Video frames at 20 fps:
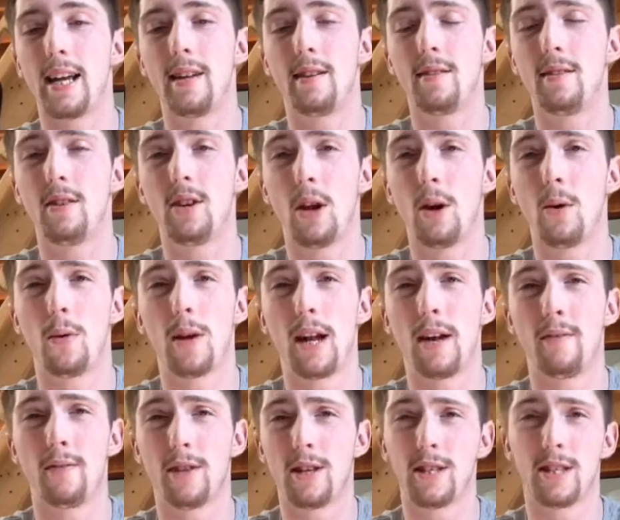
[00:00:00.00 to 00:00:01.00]
and you know
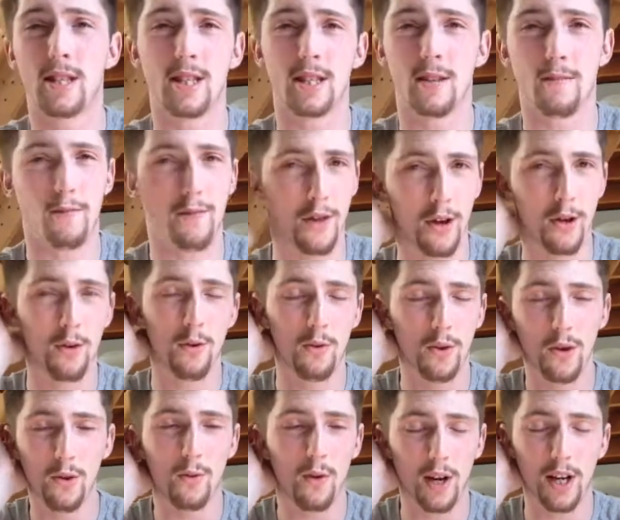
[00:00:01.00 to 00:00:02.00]
whatever, this isn't for you.
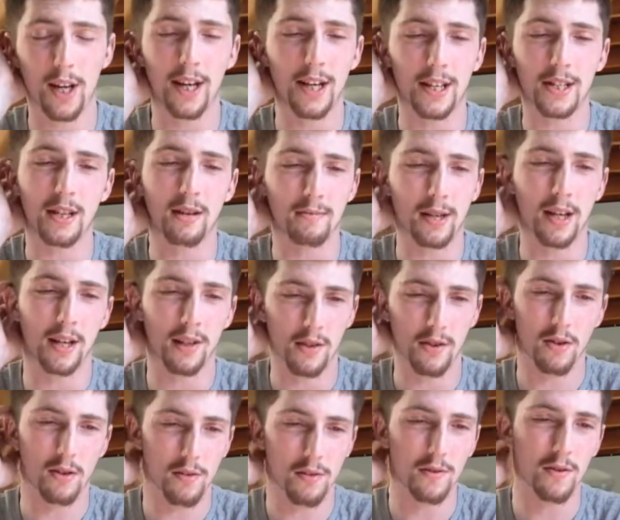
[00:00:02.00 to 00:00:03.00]
You want to get something a
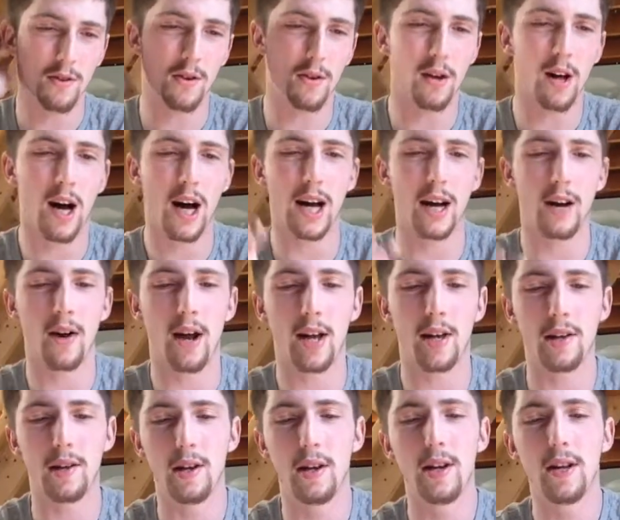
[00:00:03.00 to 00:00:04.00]
little higher
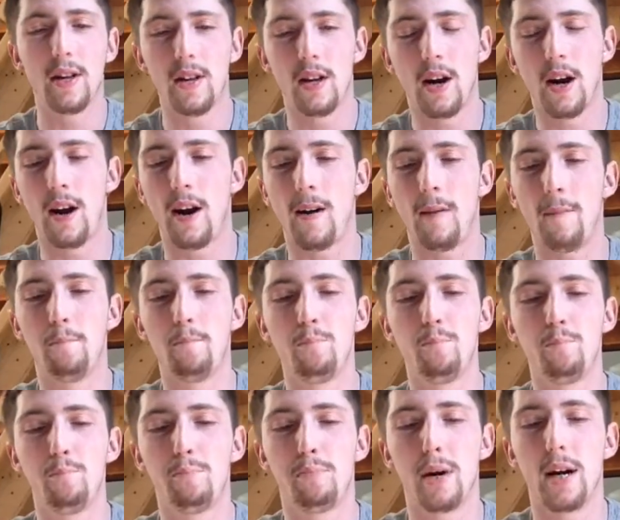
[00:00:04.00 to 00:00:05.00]
end.
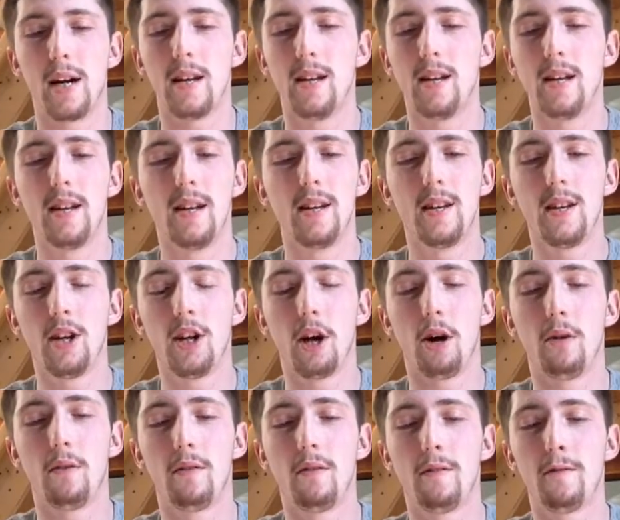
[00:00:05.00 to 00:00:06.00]
But you
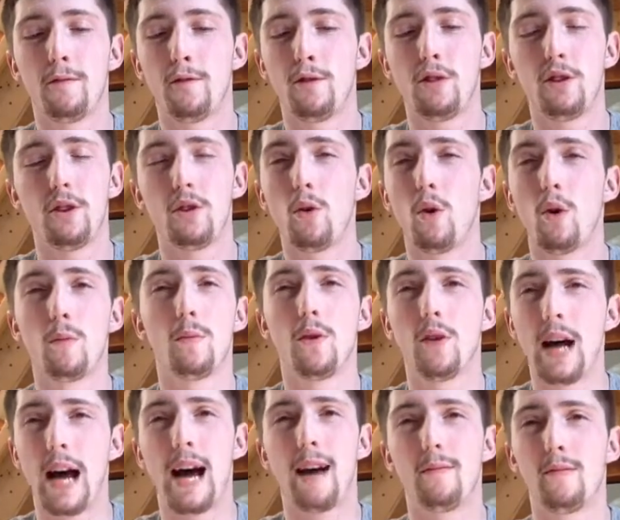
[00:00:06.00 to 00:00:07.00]
know, for the
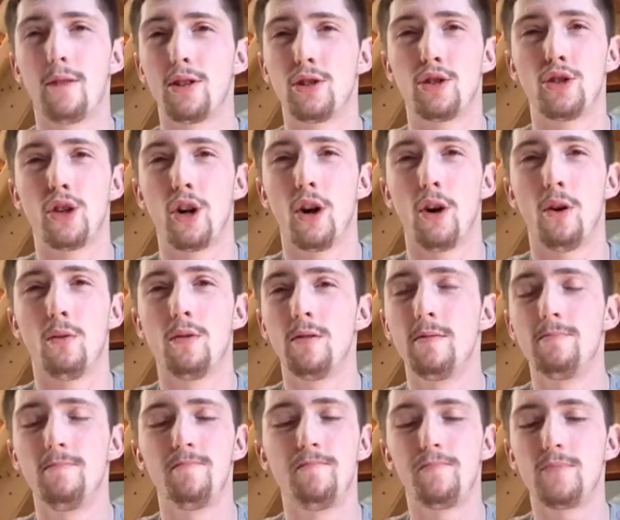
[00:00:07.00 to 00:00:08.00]
normal average Joe,
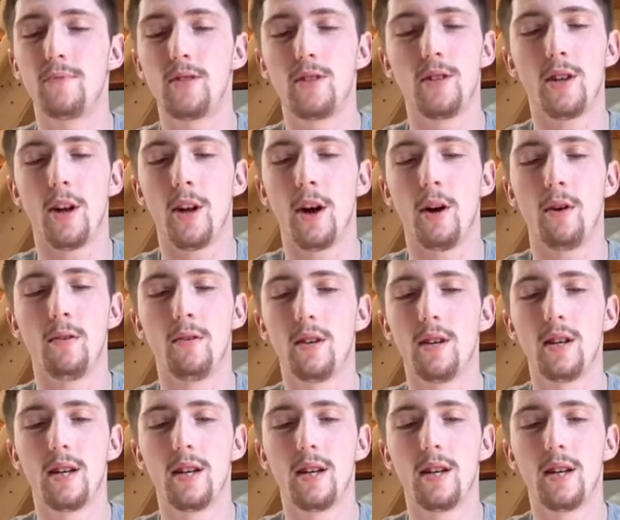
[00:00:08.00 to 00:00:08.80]
you know,